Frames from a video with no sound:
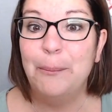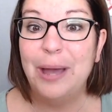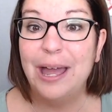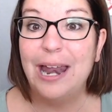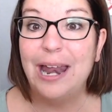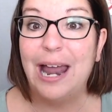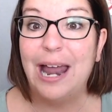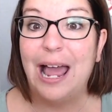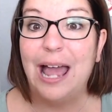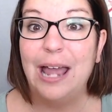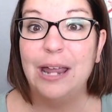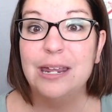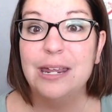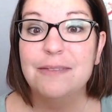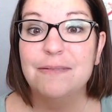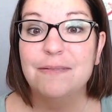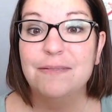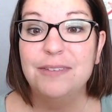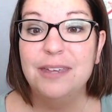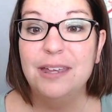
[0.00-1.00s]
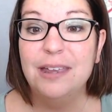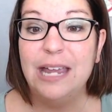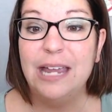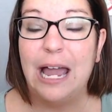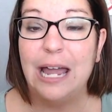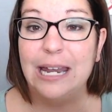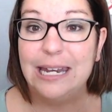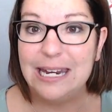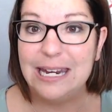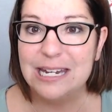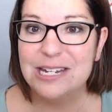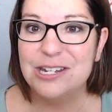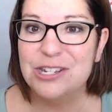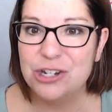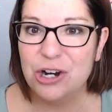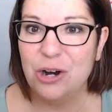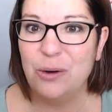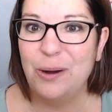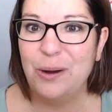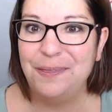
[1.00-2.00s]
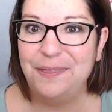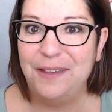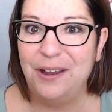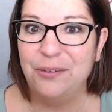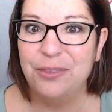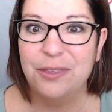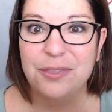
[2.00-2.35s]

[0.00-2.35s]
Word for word: But I feel like I needed to start right there,